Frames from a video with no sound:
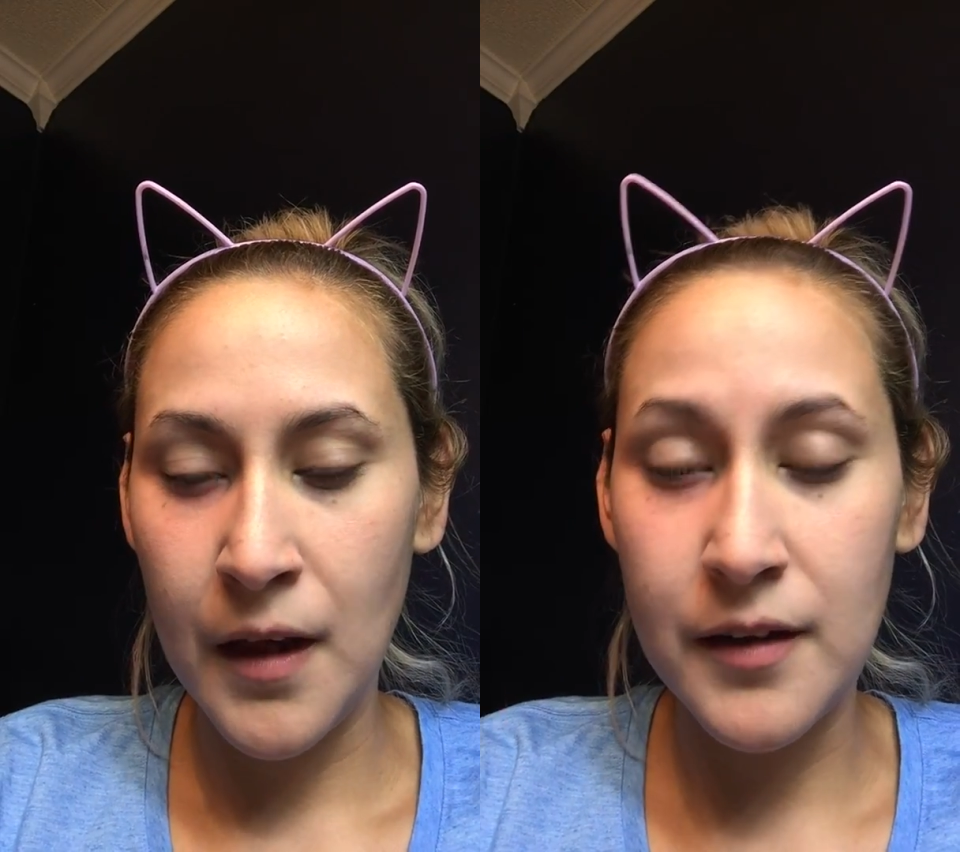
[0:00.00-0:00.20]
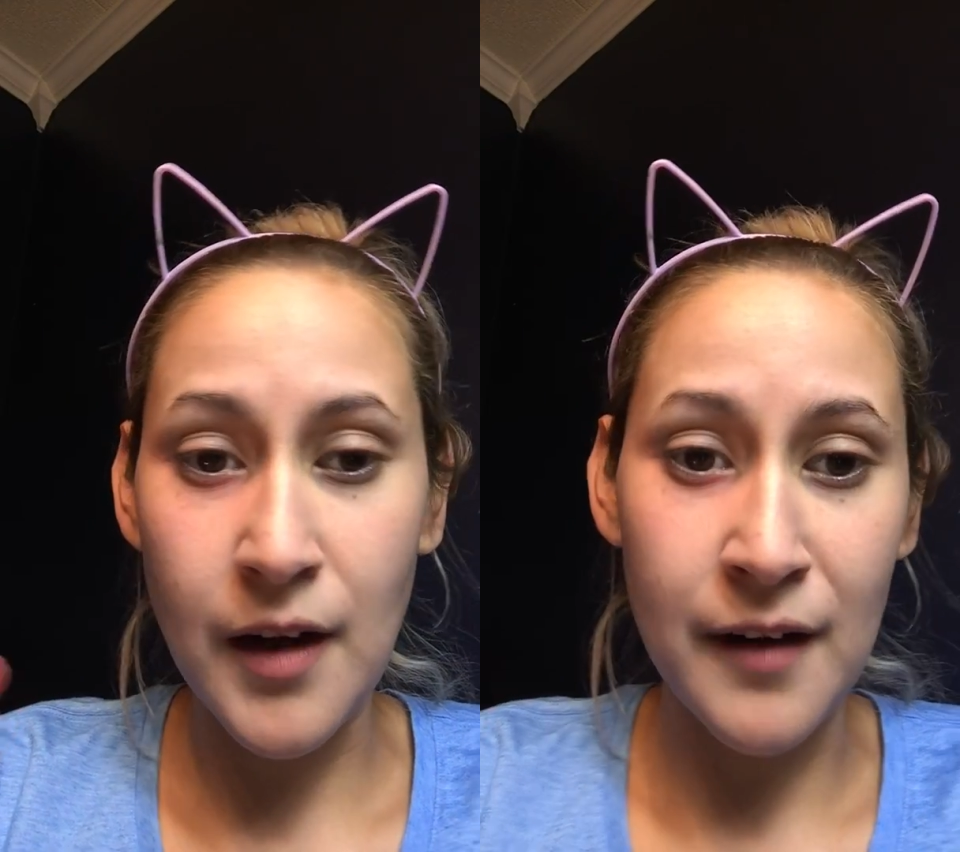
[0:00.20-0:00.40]

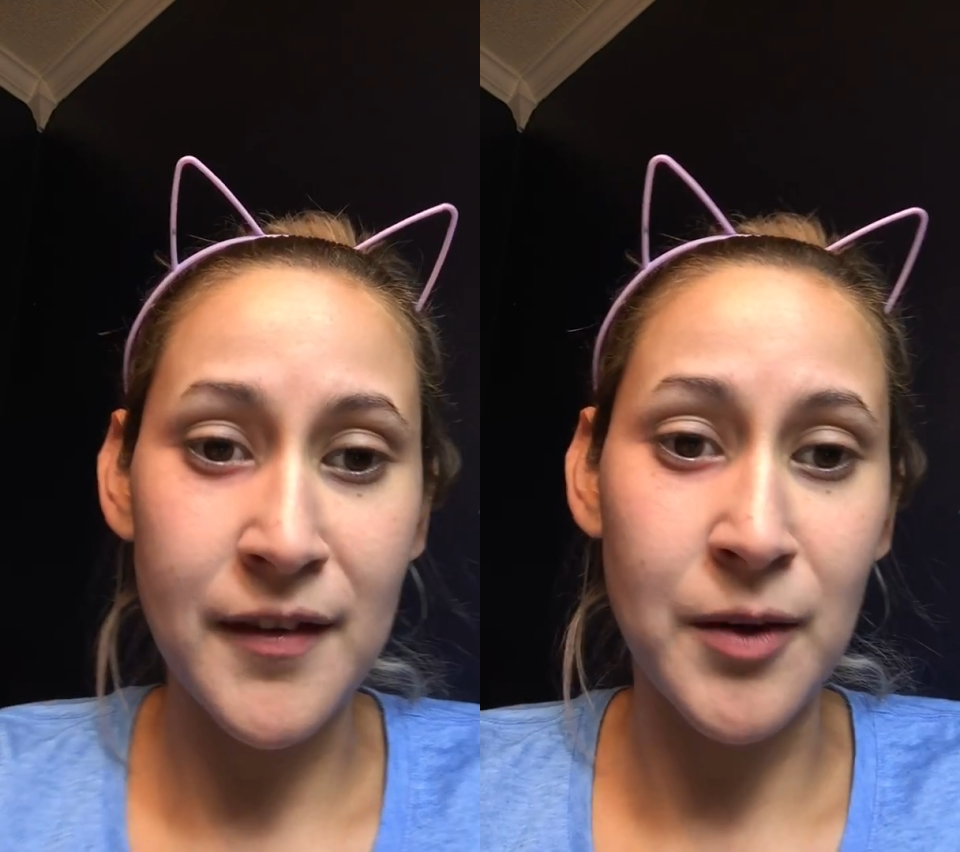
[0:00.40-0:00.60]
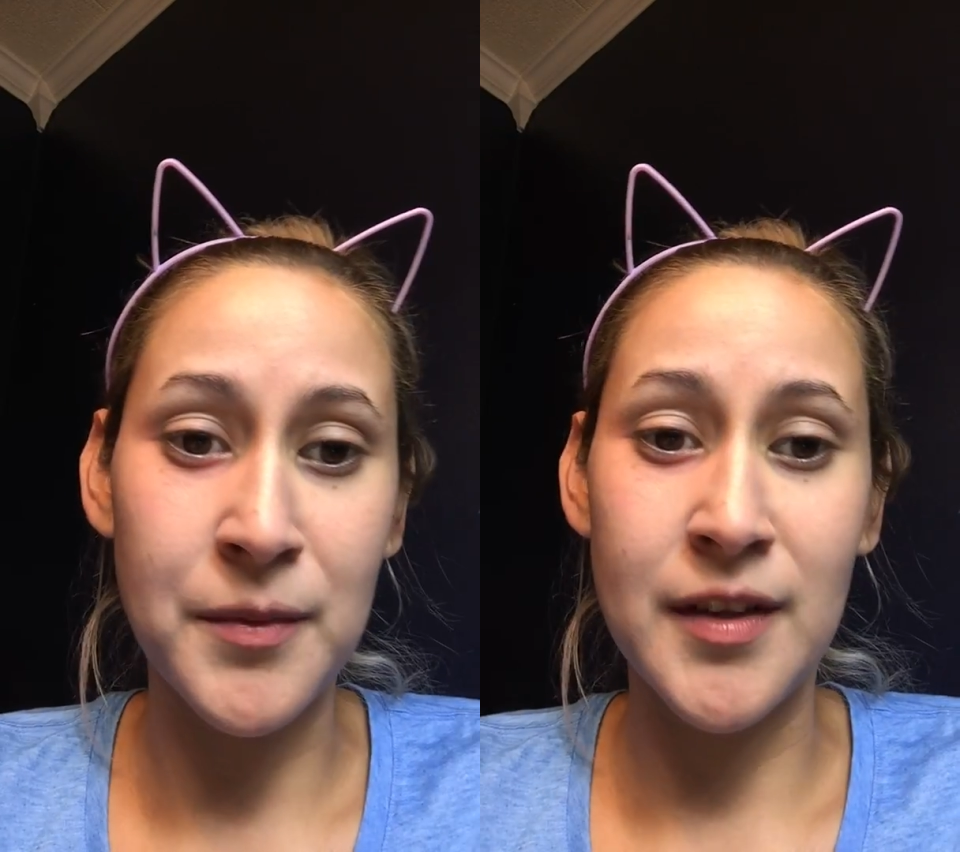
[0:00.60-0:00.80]
not
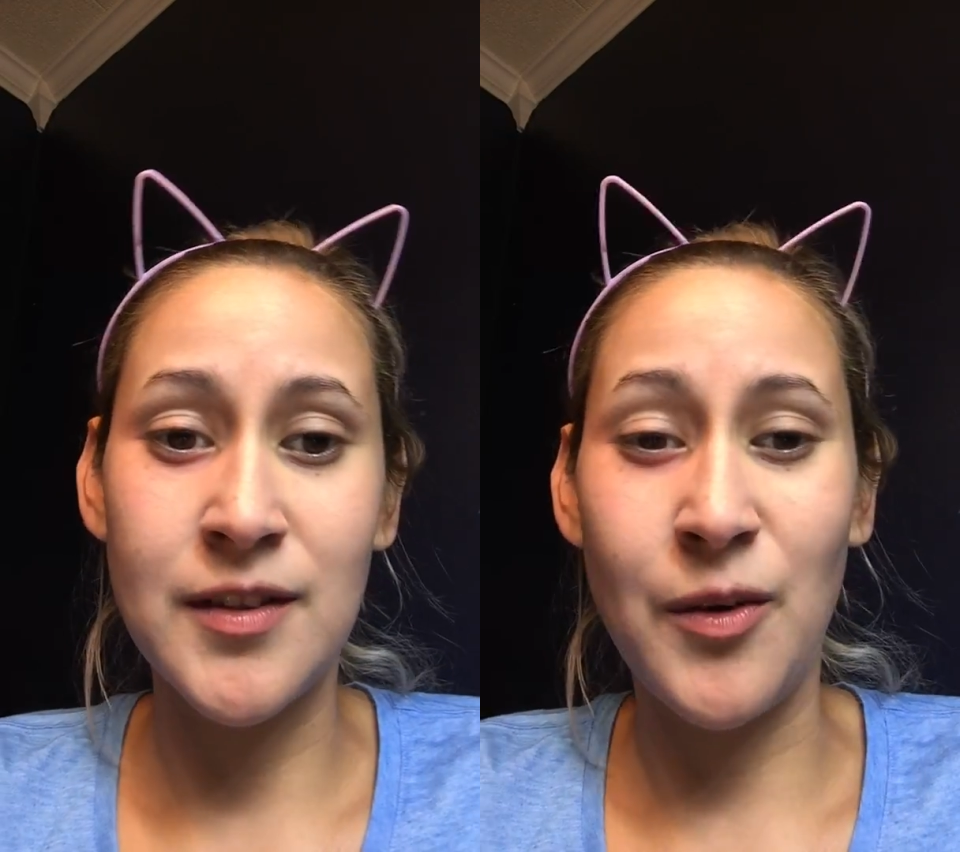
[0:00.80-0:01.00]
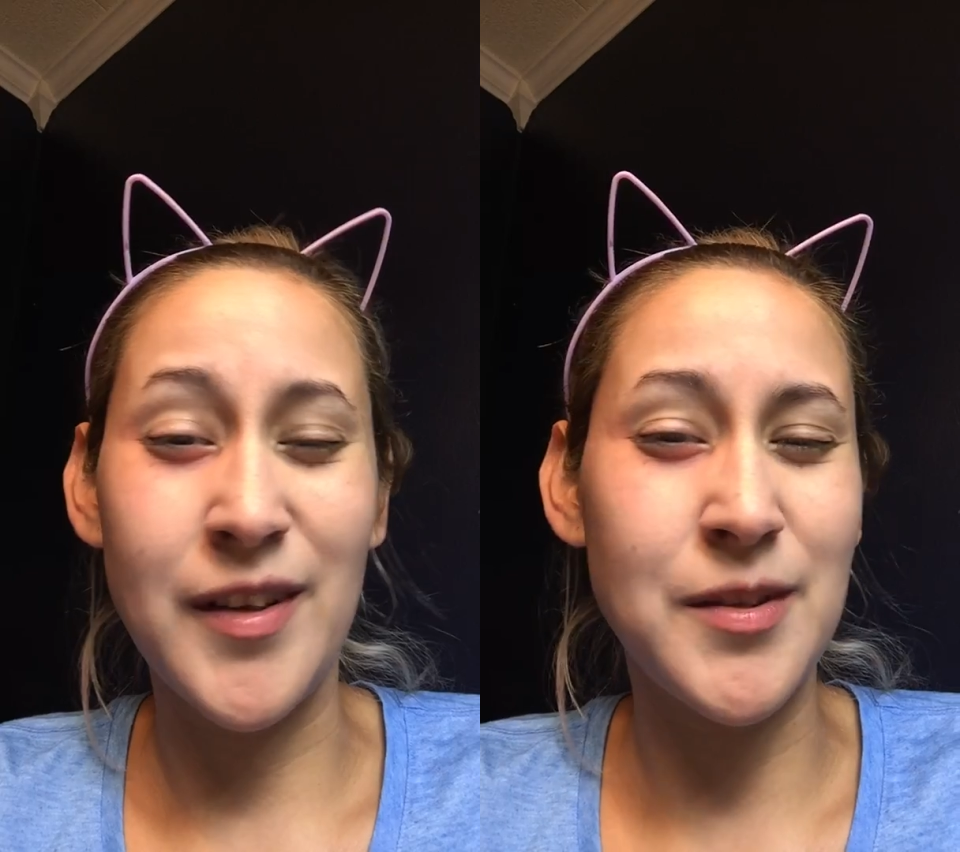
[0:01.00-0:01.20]
filmed
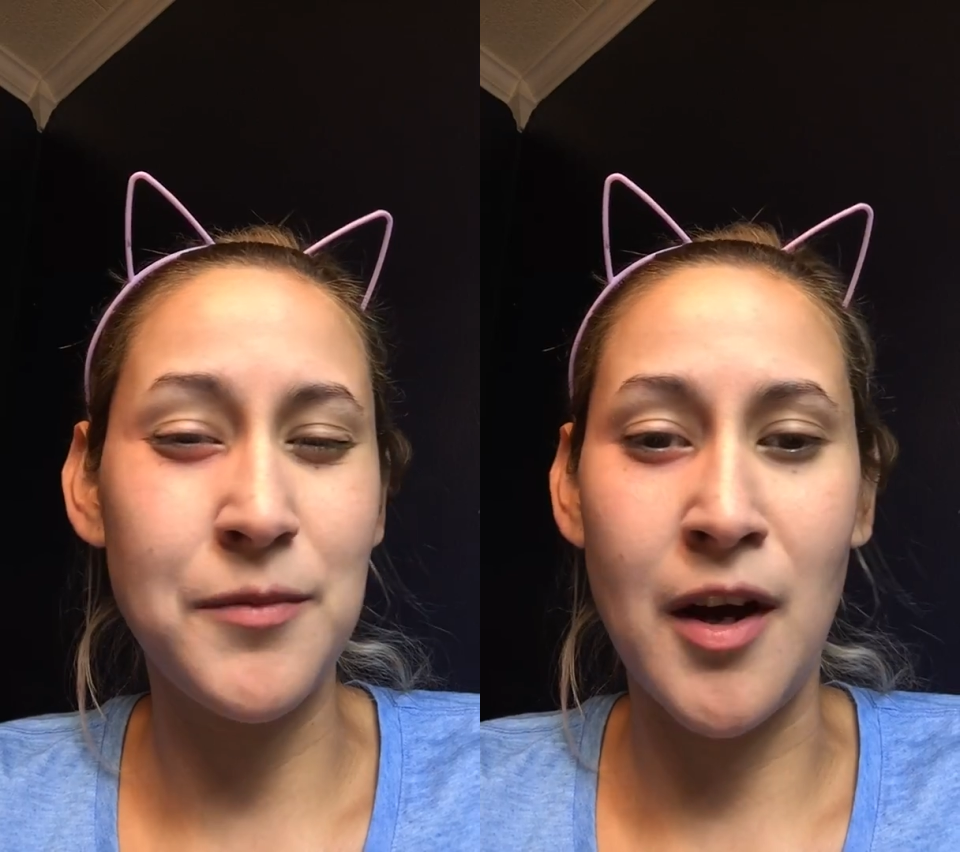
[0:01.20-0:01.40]
in quite some